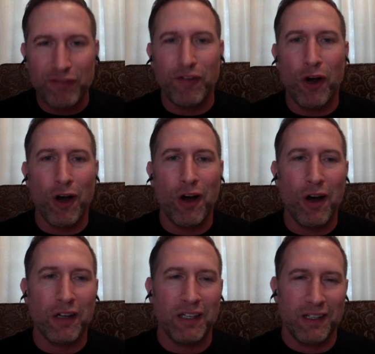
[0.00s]

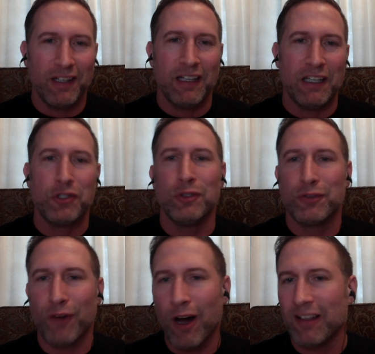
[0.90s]
fog, issues
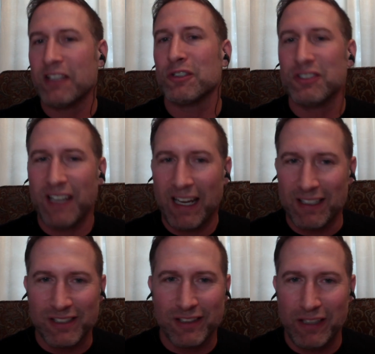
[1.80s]
falling or staying
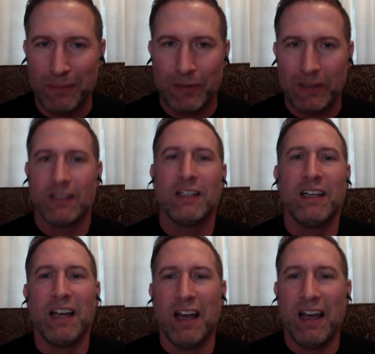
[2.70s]
asleep.
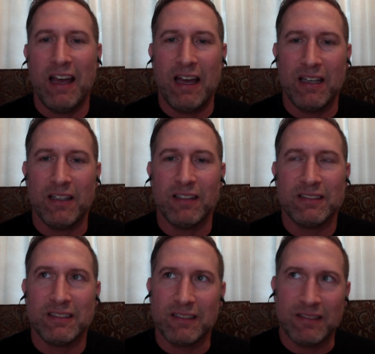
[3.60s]
And
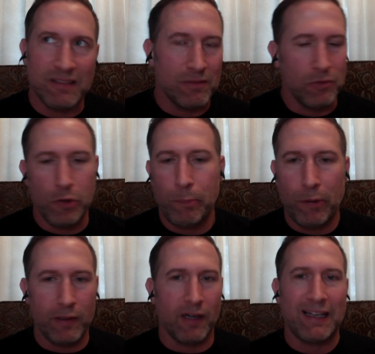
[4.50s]
you
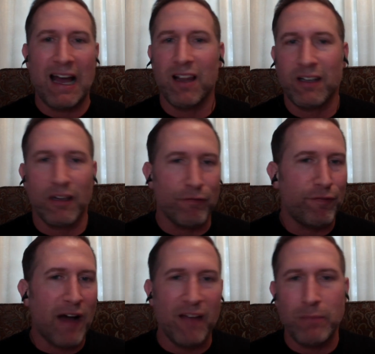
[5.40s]
put a guy like on
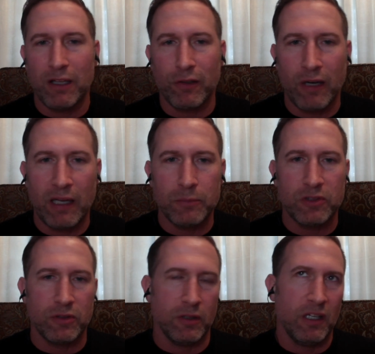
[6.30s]
5
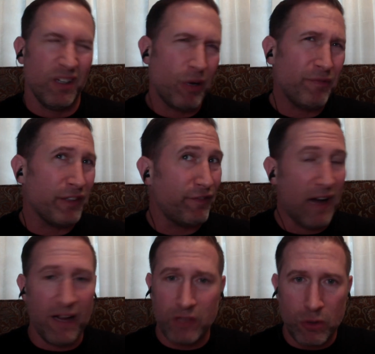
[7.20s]
milligrams to roughly
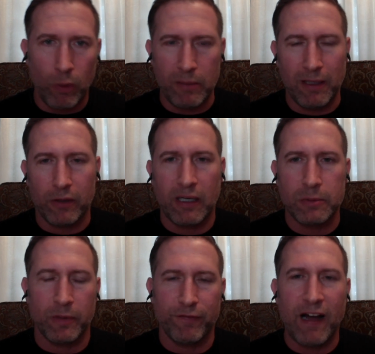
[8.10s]
5 to 20 milligrams,
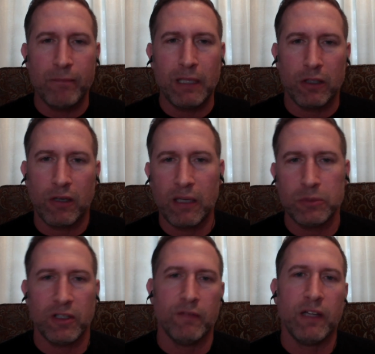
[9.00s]
but 5
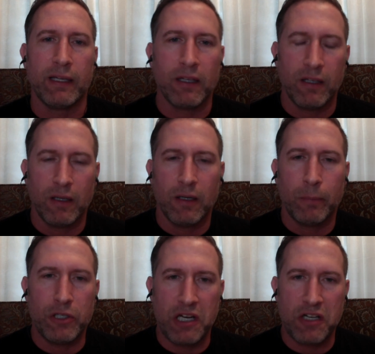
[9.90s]
milligrams of like
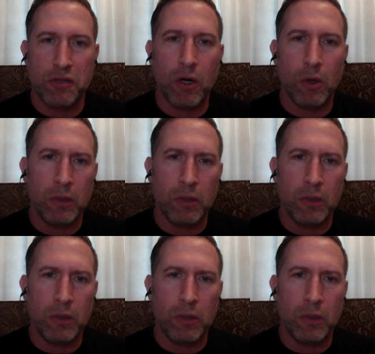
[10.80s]
progesterone,